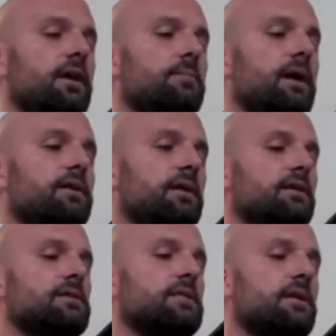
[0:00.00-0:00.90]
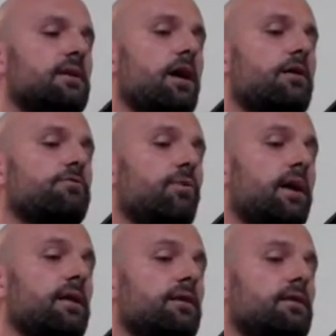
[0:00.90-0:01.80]
and about needing to send it off
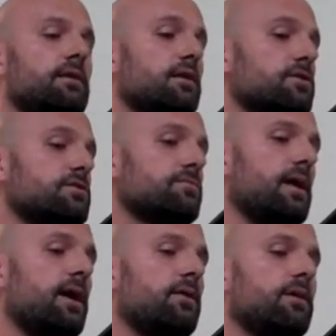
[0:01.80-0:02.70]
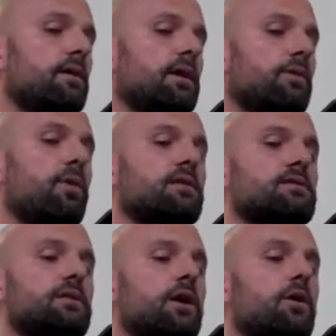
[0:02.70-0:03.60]
when, years from now, it
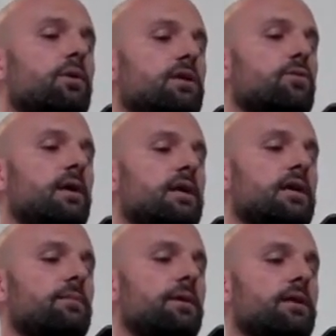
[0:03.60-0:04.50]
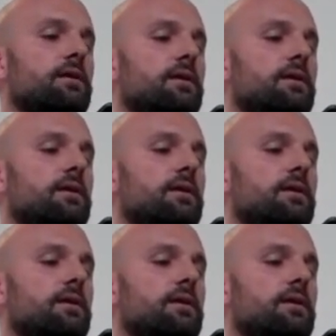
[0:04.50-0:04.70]
wants to go and you want to keep it.